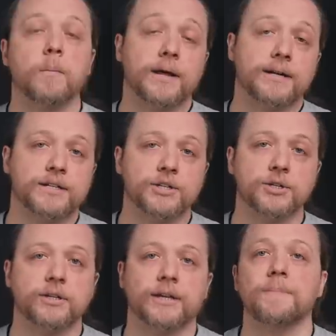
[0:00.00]
And
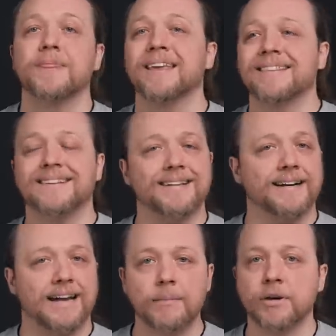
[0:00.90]
additionally, the
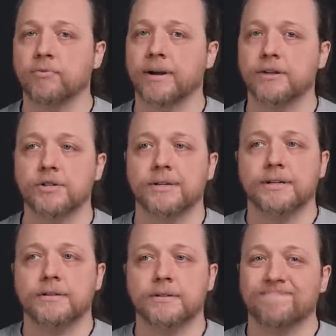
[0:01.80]
dynamic range
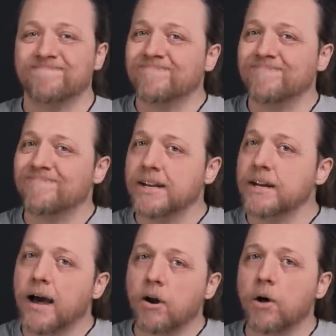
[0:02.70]
is
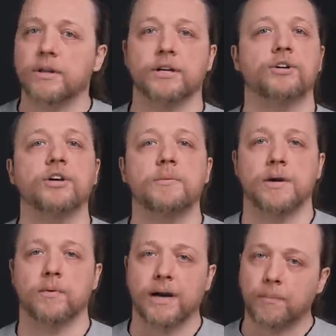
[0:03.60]
not all that it could
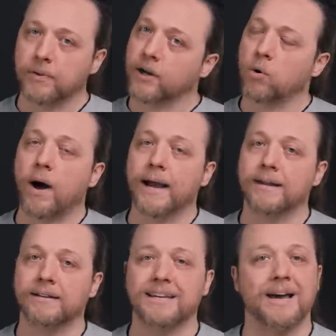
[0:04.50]
be. When I play
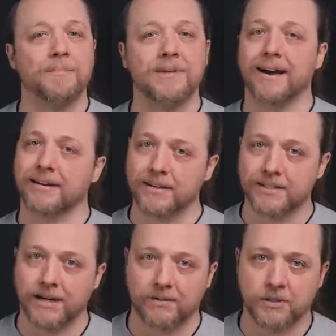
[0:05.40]
quietly, I'm not getting
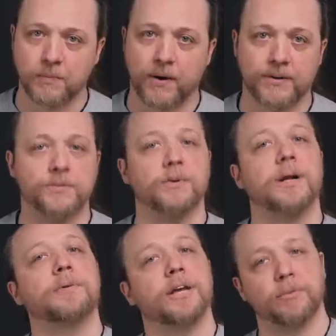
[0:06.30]
snare response. When I
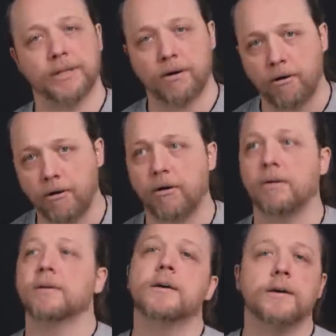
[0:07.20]
play really
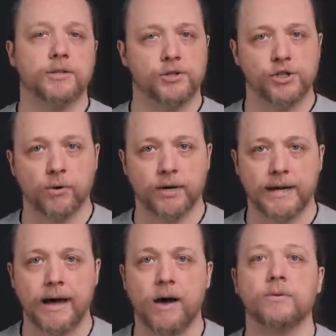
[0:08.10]
hard, it's choking
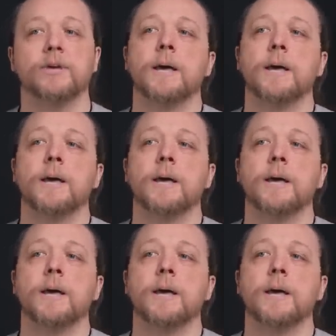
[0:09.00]
out.